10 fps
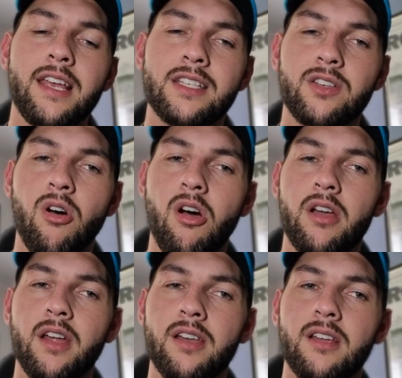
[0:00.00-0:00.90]

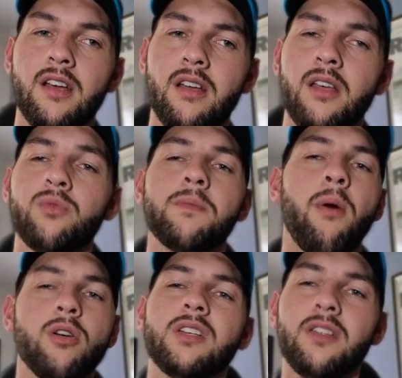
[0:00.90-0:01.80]
inside. And it was a
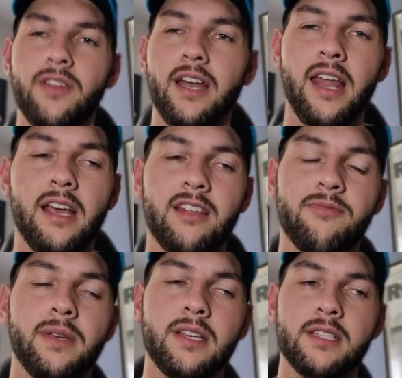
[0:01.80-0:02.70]
positive and a negative,
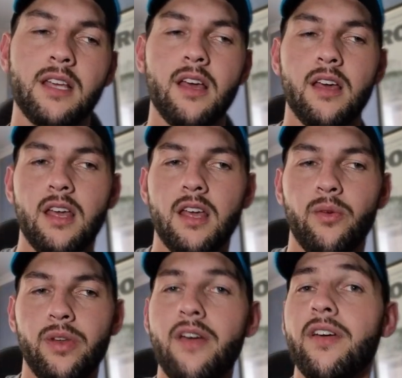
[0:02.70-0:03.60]
because
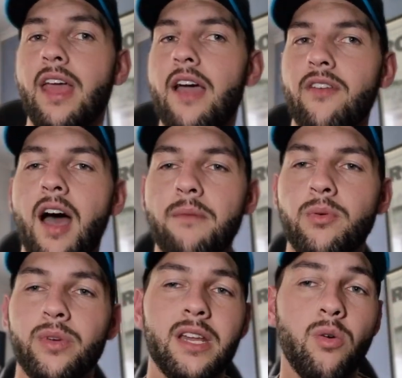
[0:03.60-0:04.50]
We never gave up.
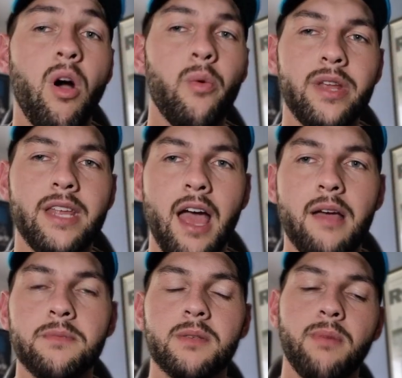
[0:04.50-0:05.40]
We didn't quite win
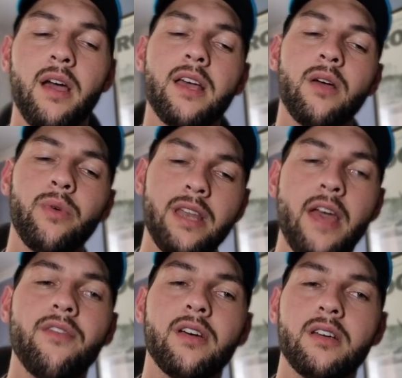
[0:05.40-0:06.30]
games, but we
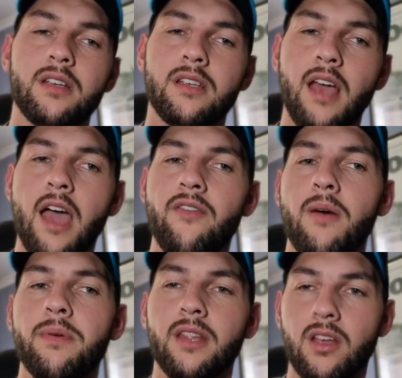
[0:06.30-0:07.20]
never gave
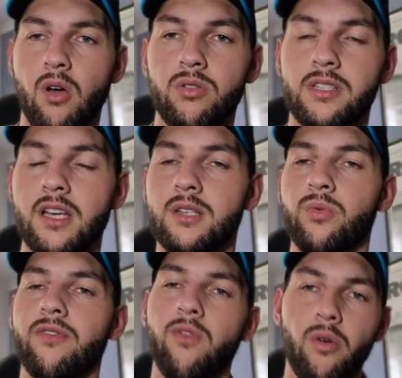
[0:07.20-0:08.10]
up in the contest.
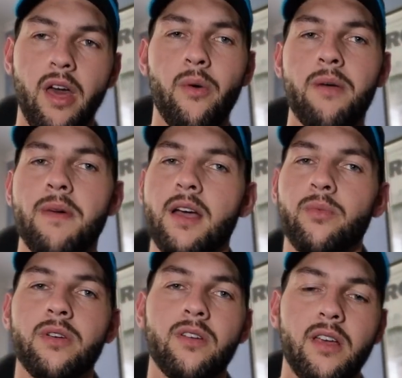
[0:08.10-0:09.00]
We fought our way back
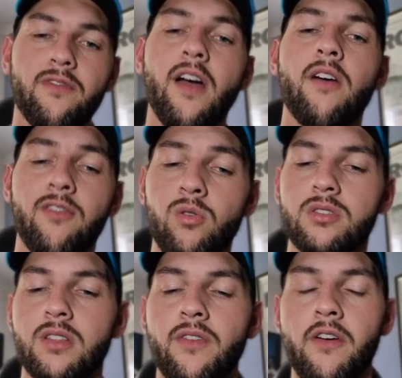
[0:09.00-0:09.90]
and we fought
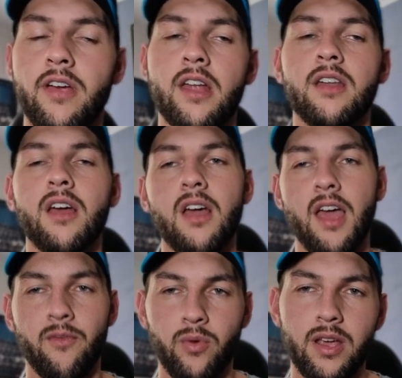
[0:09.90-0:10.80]
to the very end.
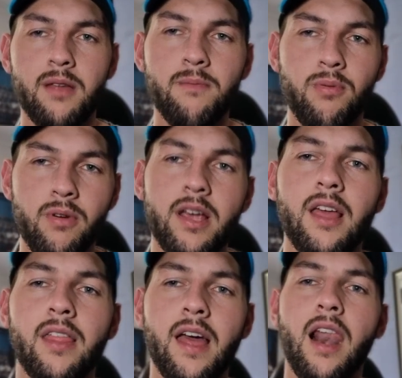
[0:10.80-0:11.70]
If we can bring
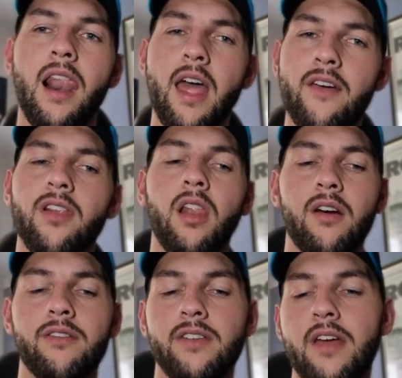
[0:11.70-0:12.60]
that level
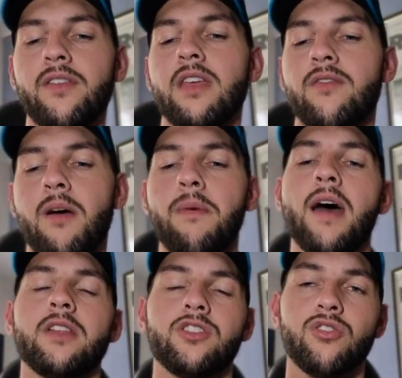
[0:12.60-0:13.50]
of never give up
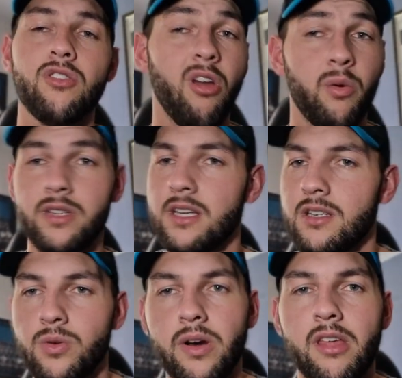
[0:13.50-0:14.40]
attitude like we did in
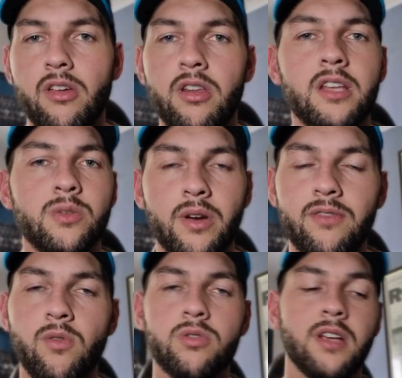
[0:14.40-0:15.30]
2013,
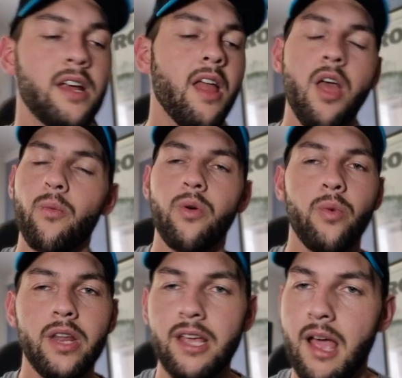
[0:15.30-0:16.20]
2014, we're
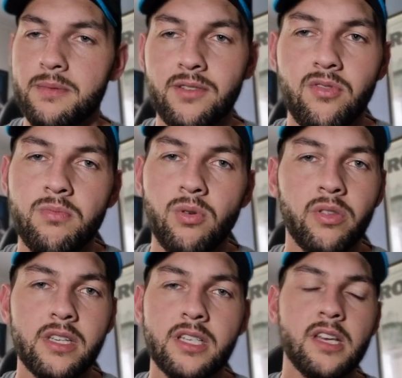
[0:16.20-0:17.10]
winning games of football
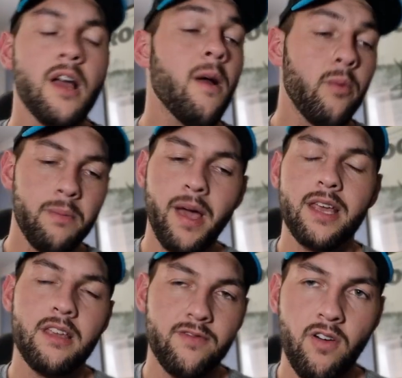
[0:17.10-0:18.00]
this year. We're
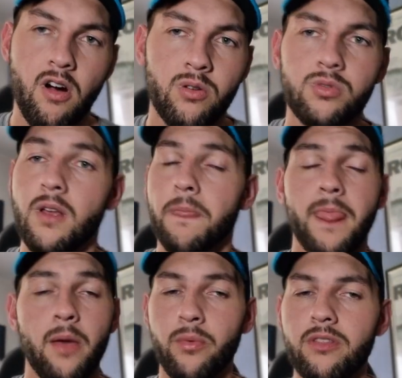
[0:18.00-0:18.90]
making finals.
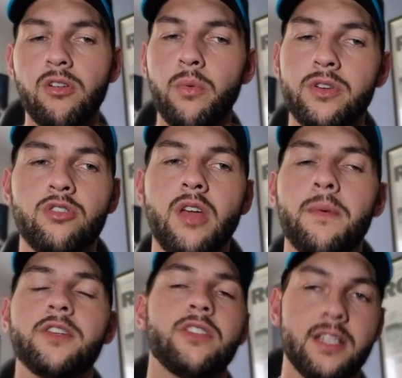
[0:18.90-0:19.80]
And whether or not we do
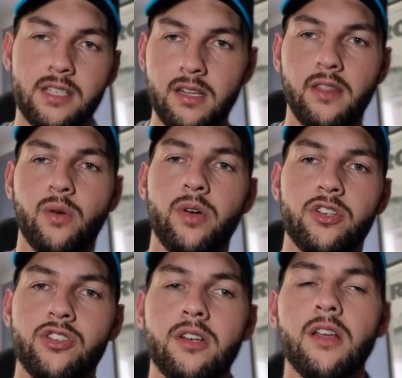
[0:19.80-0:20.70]
damage, that's another
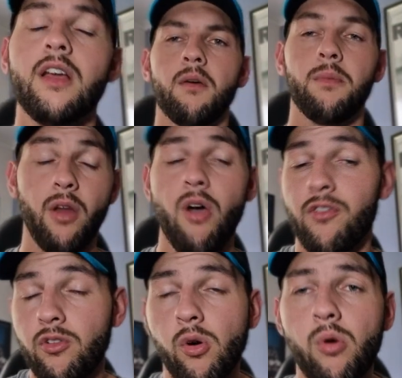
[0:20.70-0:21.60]
question. But
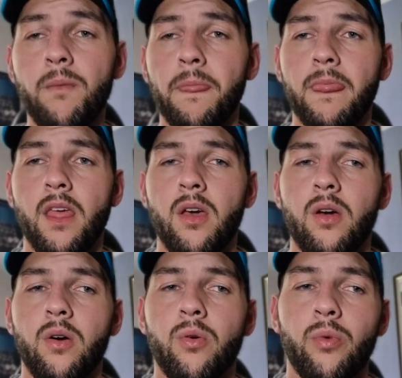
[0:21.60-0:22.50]
overall,
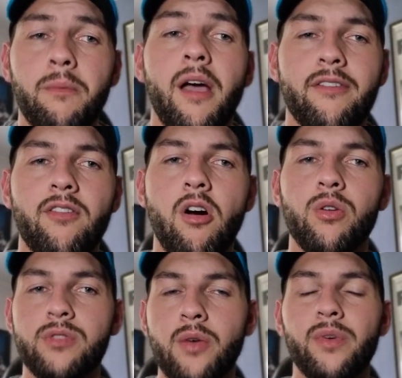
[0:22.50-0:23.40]
we make
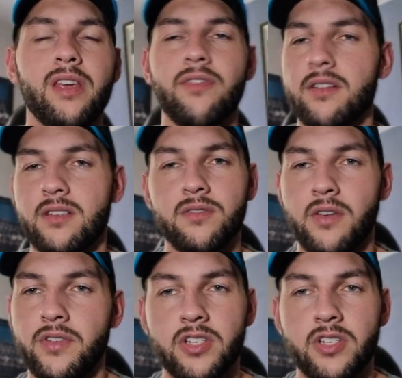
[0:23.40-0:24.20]
finals and we give ourselves every